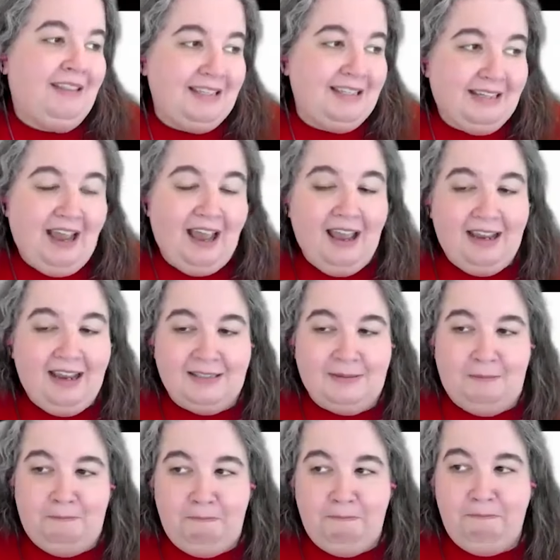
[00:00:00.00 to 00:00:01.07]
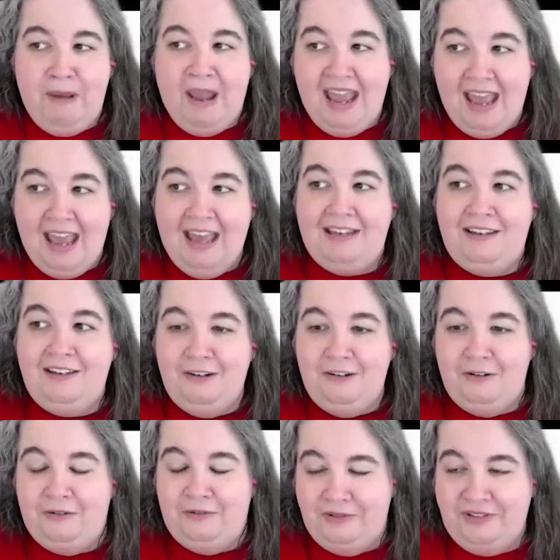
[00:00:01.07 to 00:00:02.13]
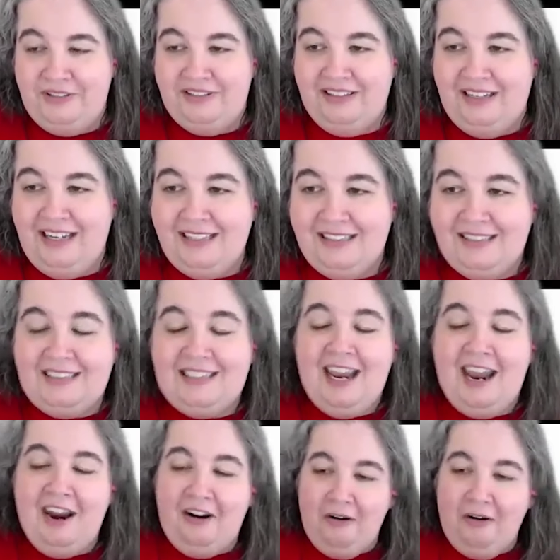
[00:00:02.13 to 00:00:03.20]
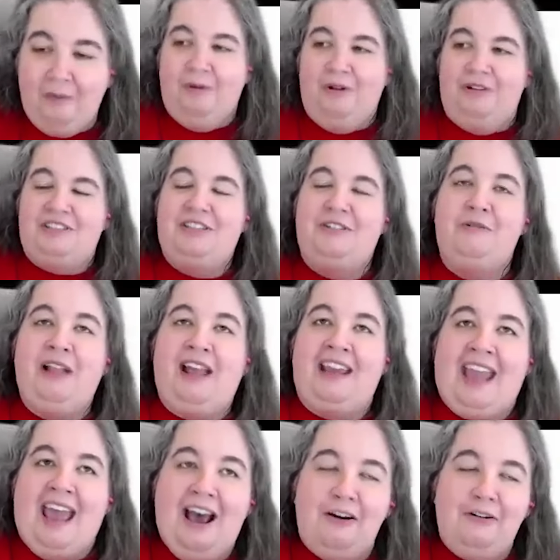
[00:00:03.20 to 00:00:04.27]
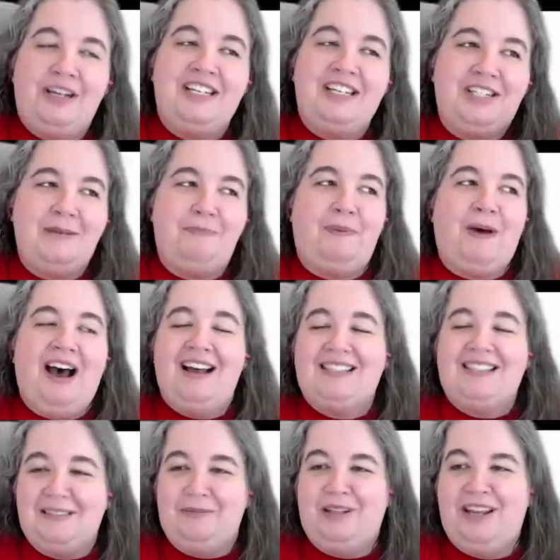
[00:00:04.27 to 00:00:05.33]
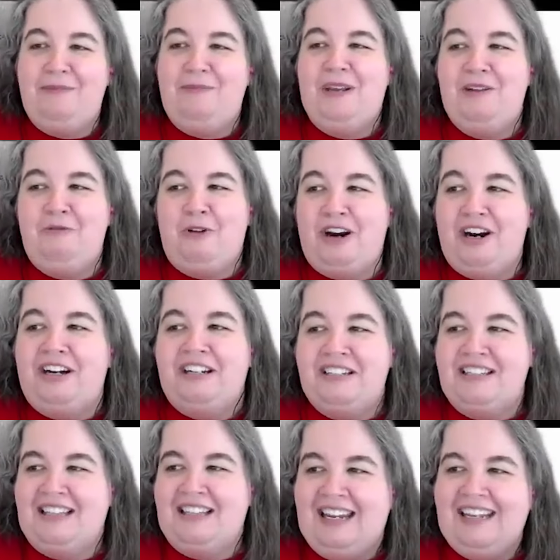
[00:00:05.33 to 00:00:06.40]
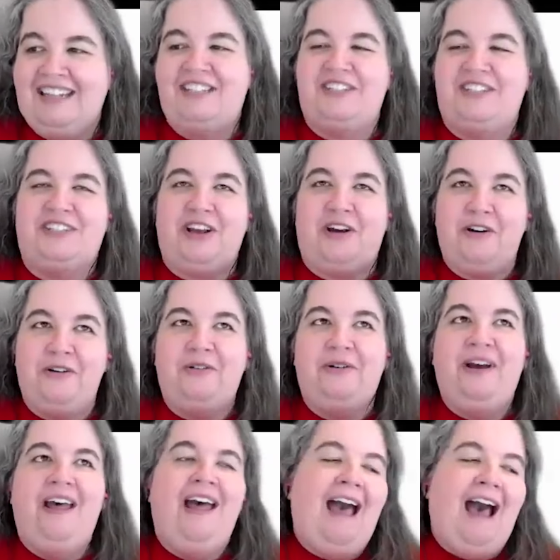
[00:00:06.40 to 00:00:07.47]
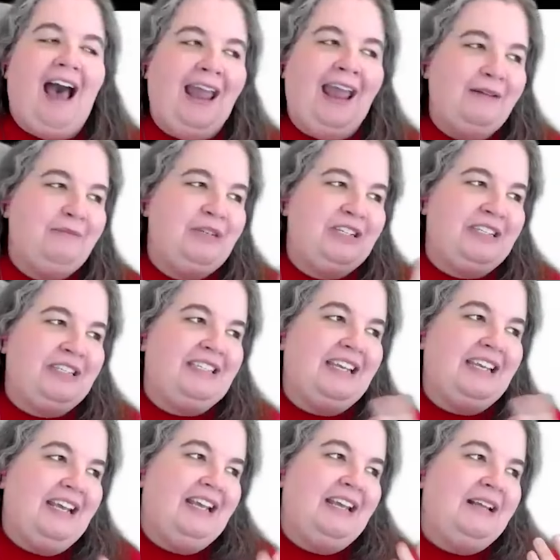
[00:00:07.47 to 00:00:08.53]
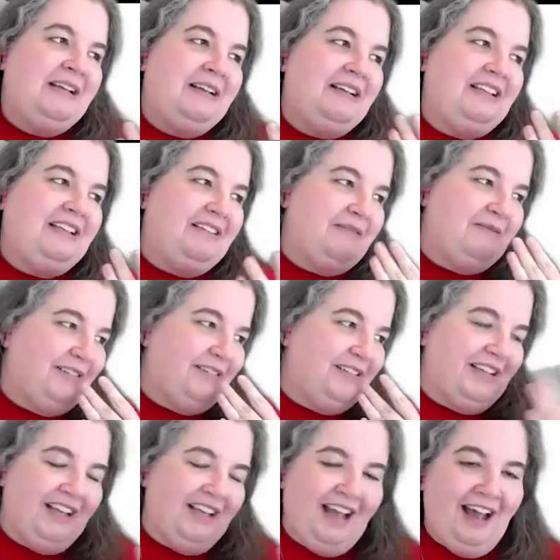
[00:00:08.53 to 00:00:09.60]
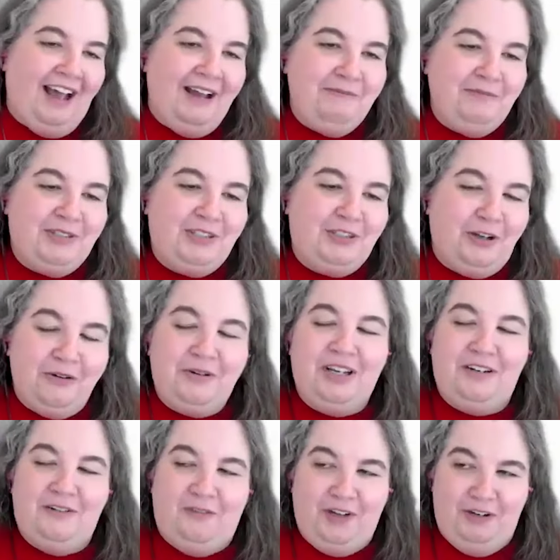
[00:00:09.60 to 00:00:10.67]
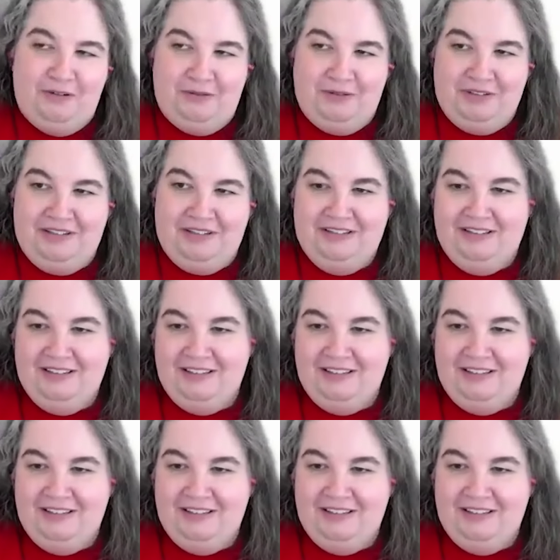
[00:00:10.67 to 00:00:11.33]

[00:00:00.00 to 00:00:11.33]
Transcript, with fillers: this guy is bad news. He's terrible. So like yeah. how can she possibly be worse? Like it's so I am just I'm so confused.